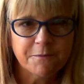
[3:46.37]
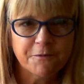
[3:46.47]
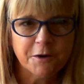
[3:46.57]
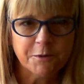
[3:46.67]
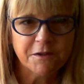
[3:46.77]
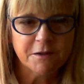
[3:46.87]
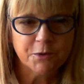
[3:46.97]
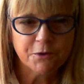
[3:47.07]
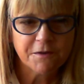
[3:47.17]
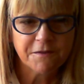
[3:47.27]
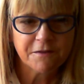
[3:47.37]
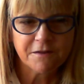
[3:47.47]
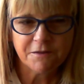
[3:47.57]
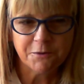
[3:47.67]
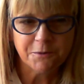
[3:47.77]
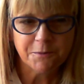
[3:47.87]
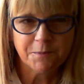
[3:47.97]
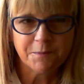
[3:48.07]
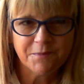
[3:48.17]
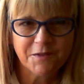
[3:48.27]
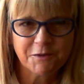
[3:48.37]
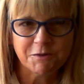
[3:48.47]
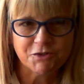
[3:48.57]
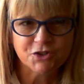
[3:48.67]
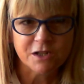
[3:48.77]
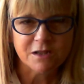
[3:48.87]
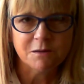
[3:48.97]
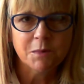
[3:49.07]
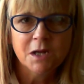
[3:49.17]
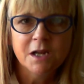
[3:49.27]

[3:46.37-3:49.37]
folding them or scrunching them,